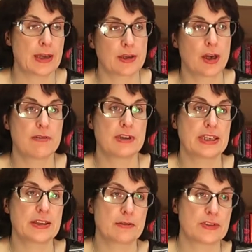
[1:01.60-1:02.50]
and
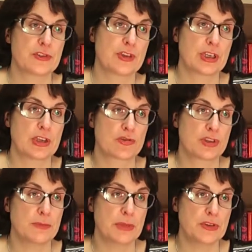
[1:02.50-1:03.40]
currently there isn't any
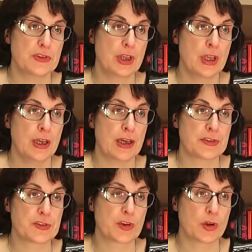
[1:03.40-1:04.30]
treatment,
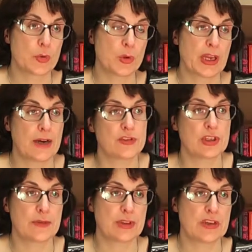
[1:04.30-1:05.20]
and so we have to
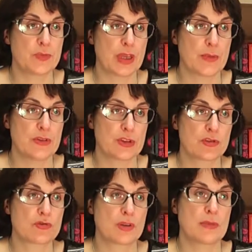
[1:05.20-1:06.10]
deliver these babies
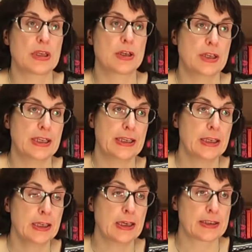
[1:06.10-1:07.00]
extremely early,
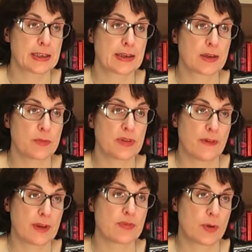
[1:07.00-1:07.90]
and that can be
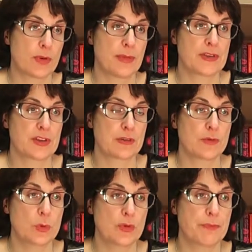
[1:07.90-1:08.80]
very problematic
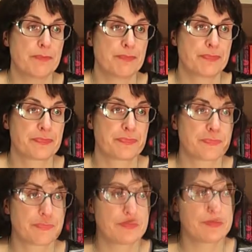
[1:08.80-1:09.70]
for them.
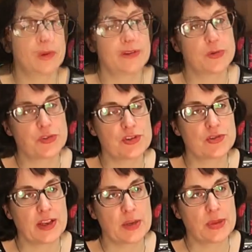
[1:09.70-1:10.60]
We're also
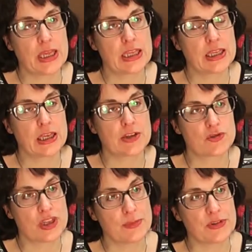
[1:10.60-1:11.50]
developing uh,
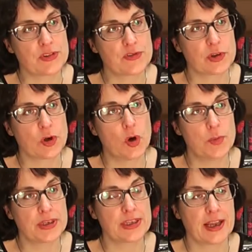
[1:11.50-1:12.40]
treatments for
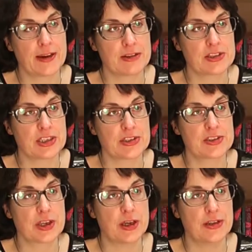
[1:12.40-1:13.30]
common inherited
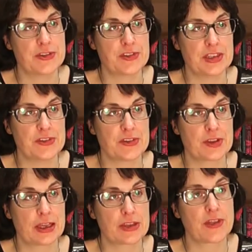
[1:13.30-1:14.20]
uh,
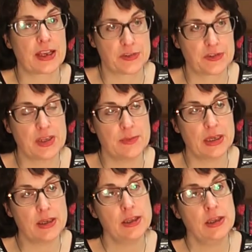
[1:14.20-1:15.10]
diseases like
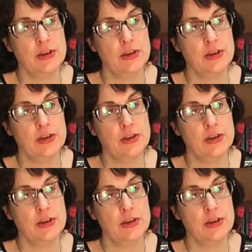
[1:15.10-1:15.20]
thalassemia.